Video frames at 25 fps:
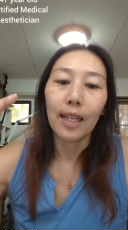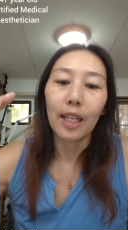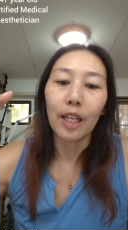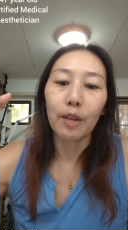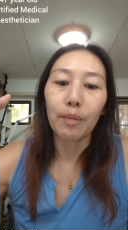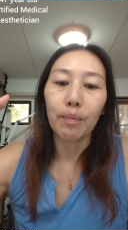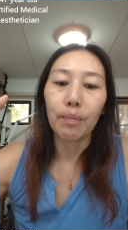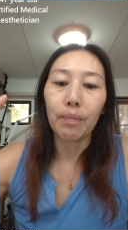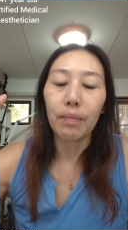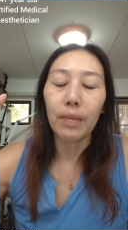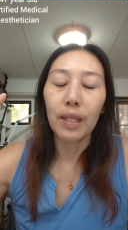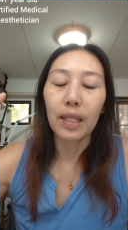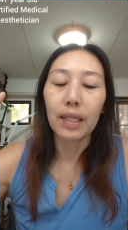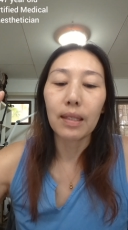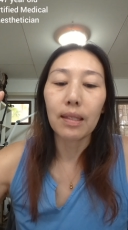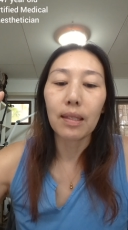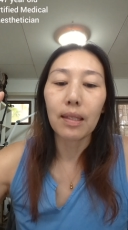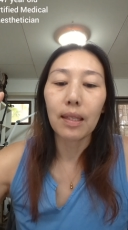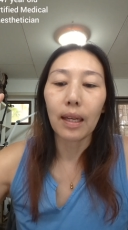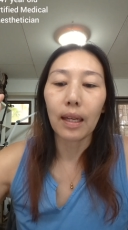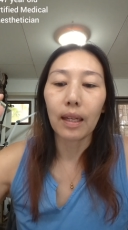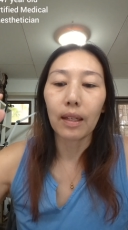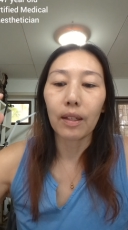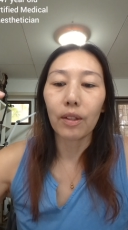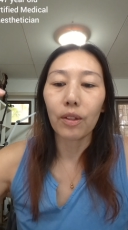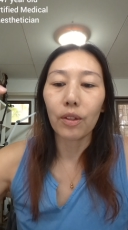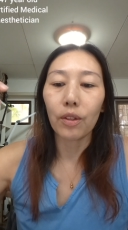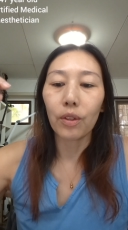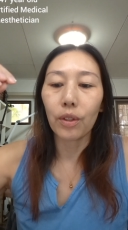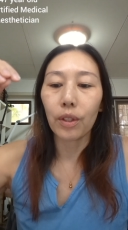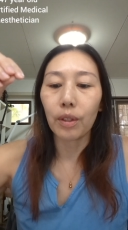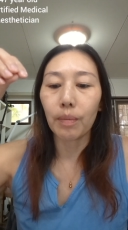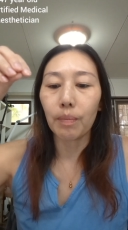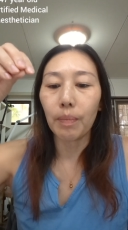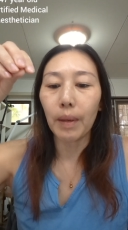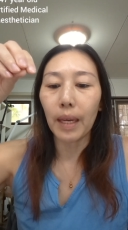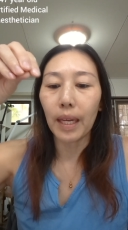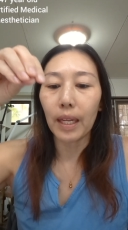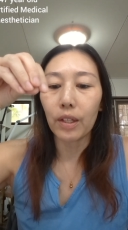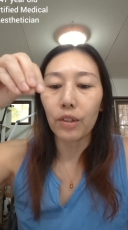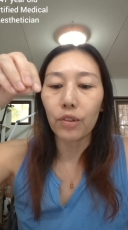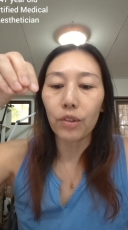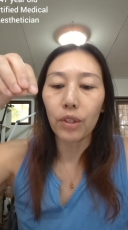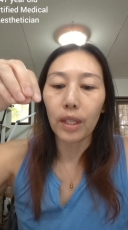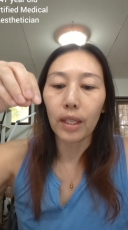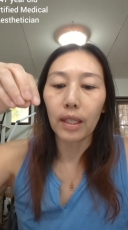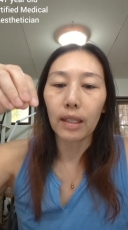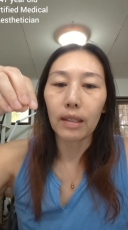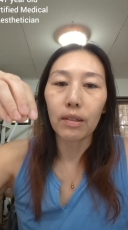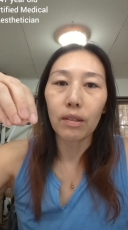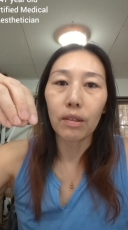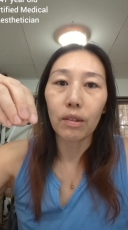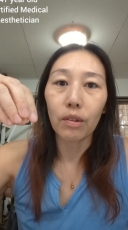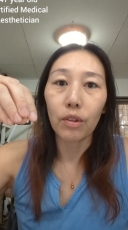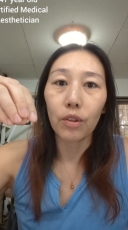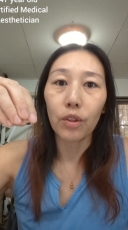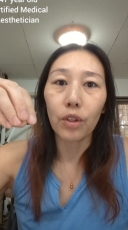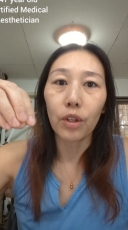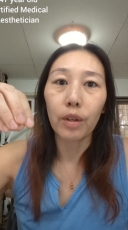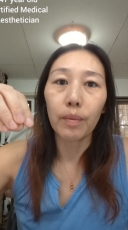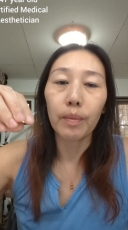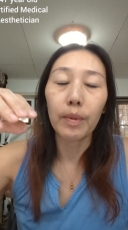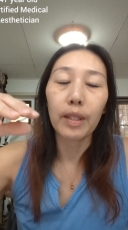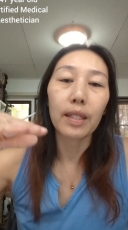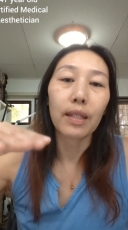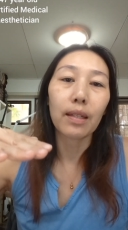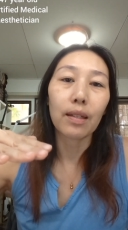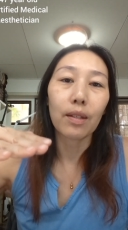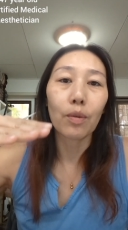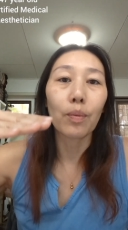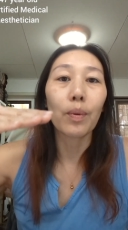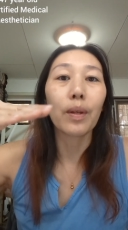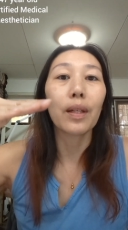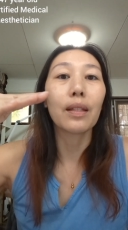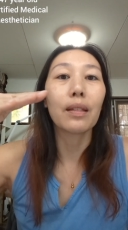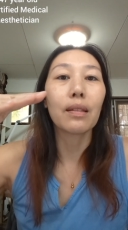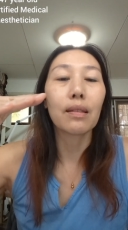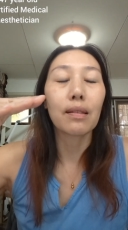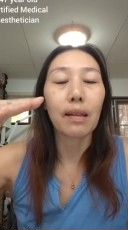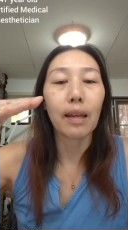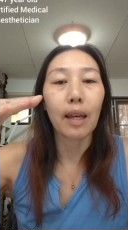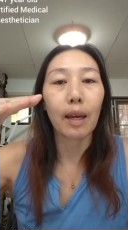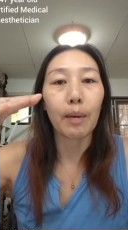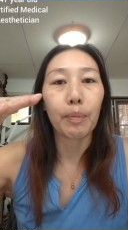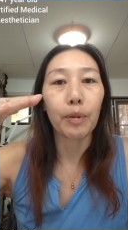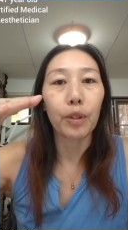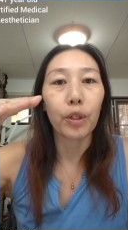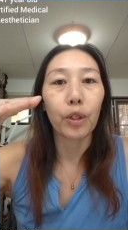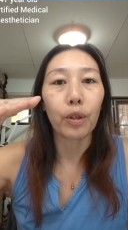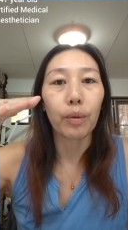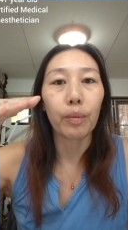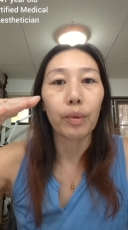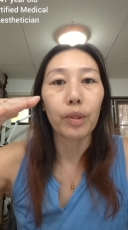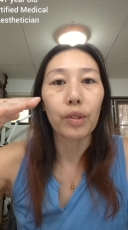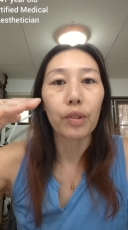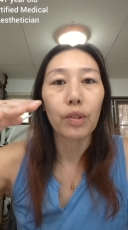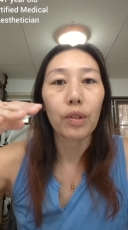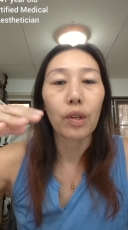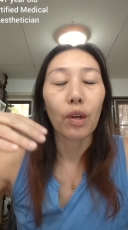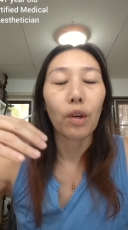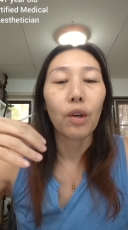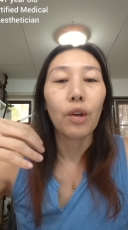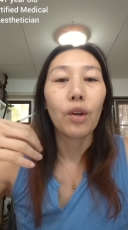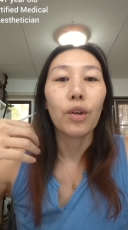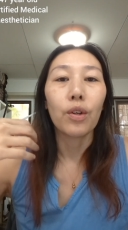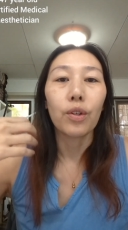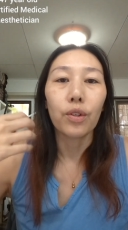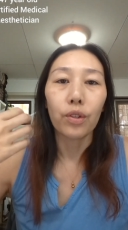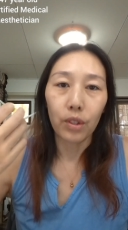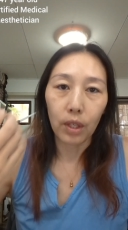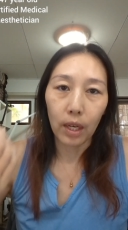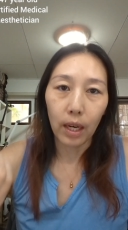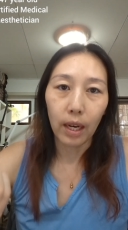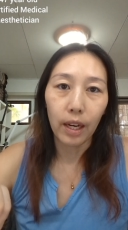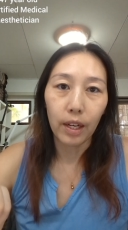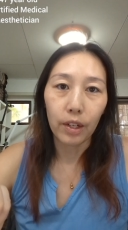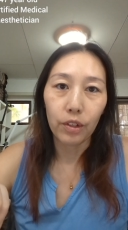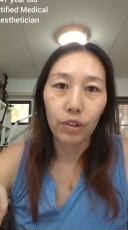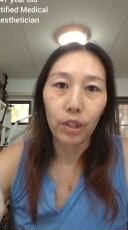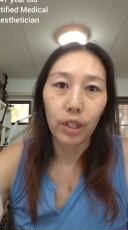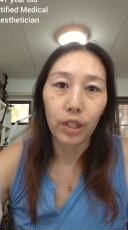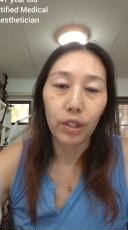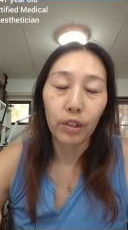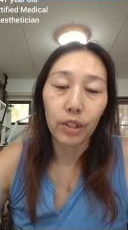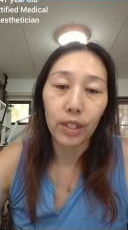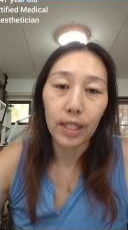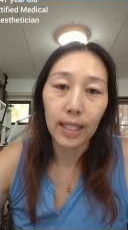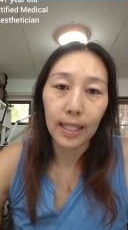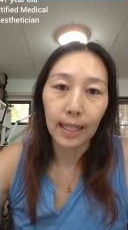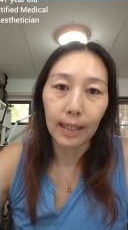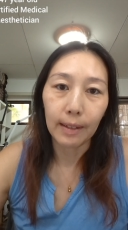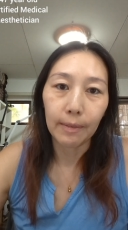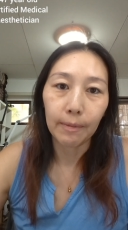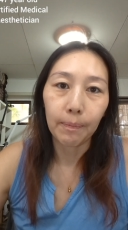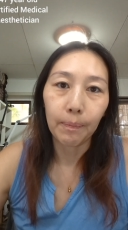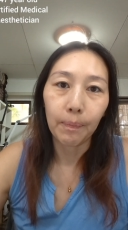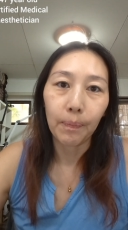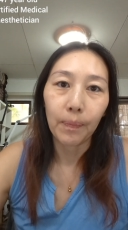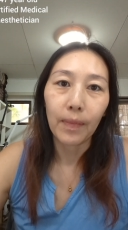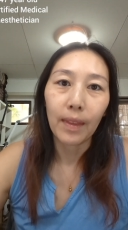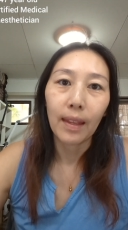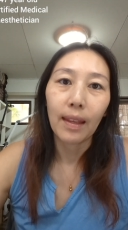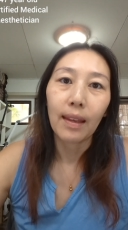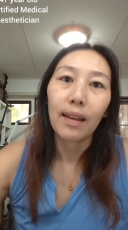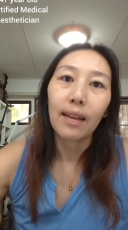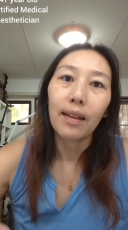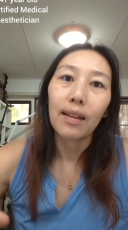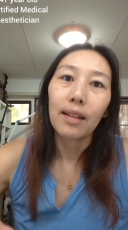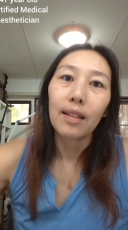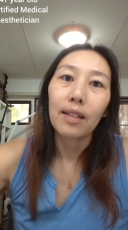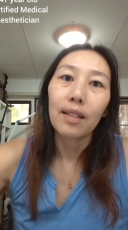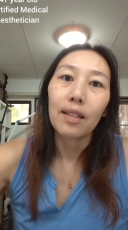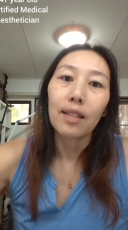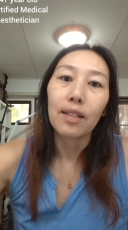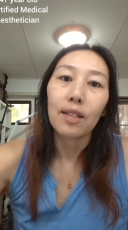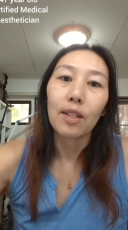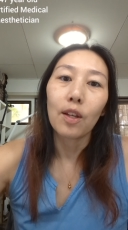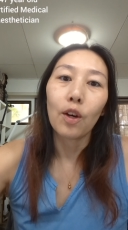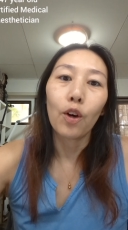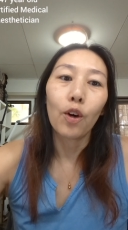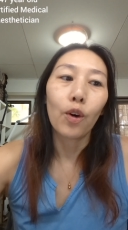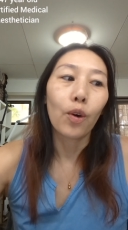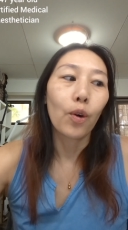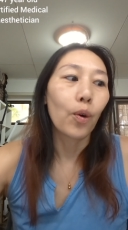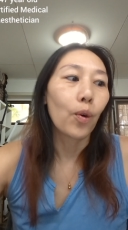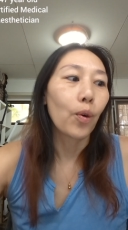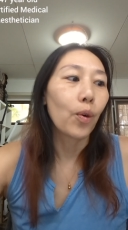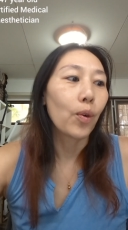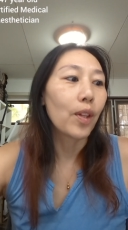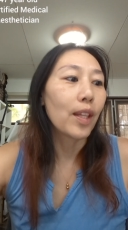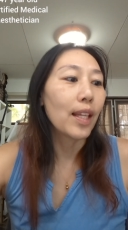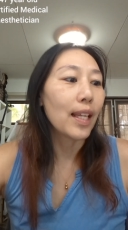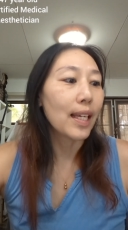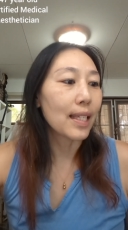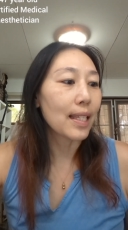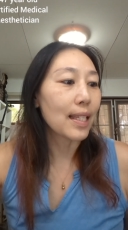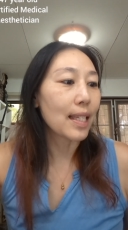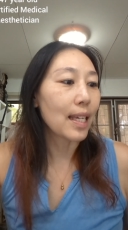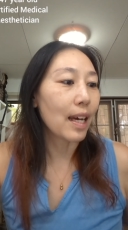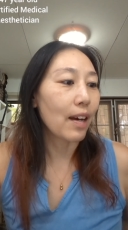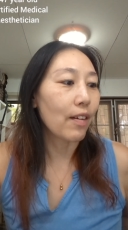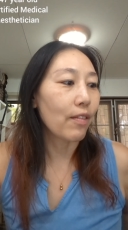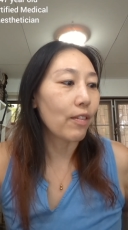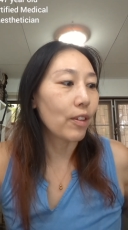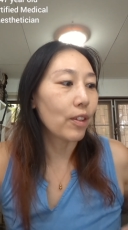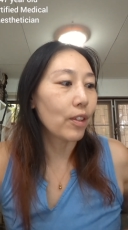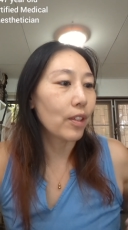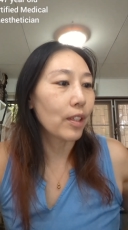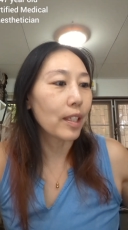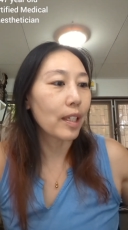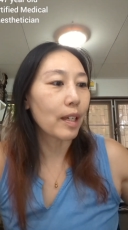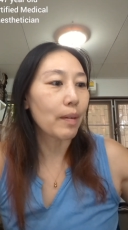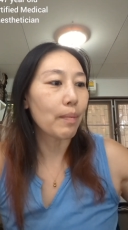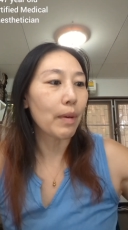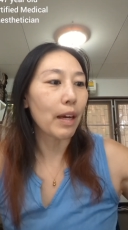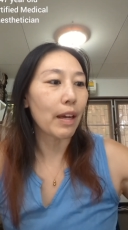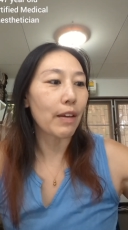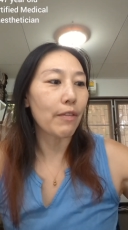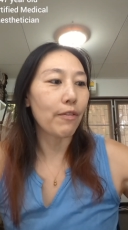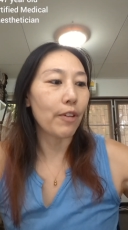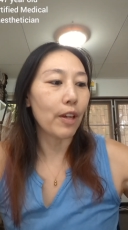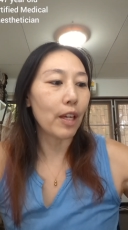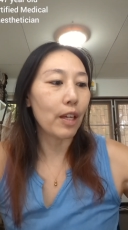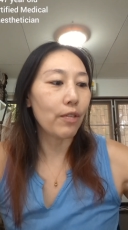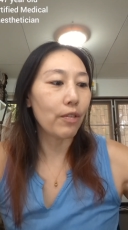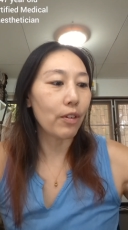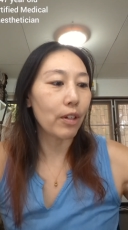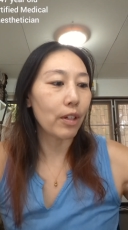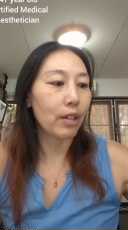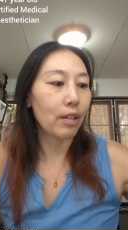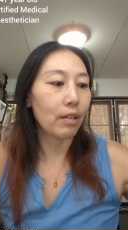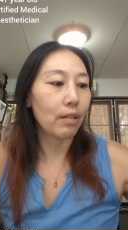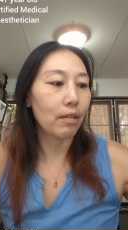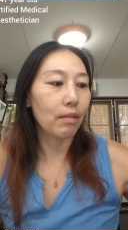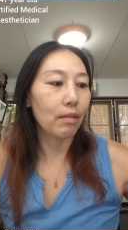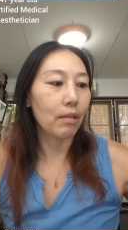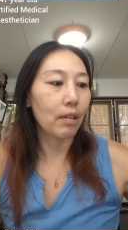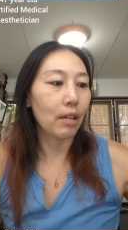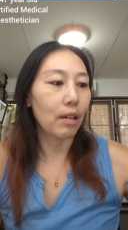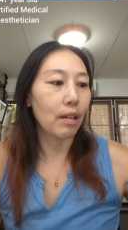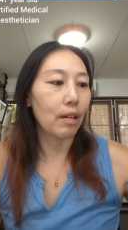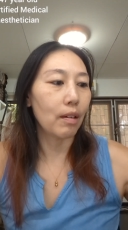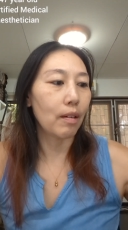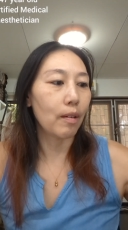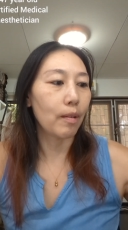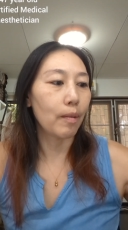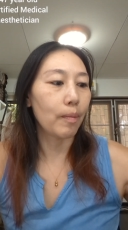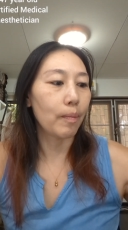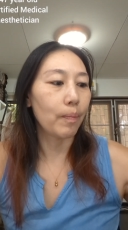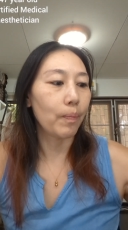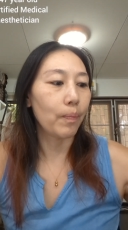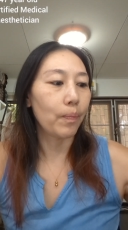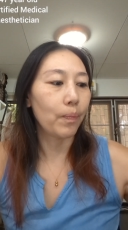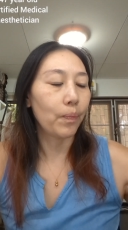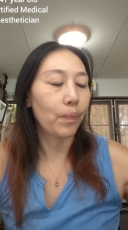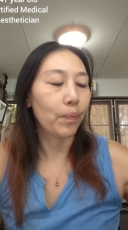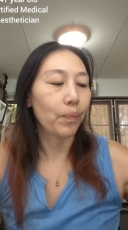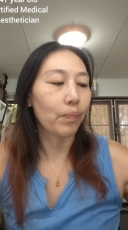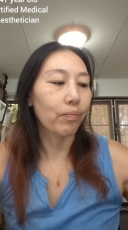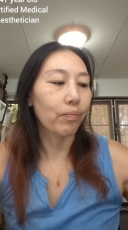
it means that you can penetrate into the dermis as well as the epidermis to hydrate your skin. So let's have a look at my favorite um,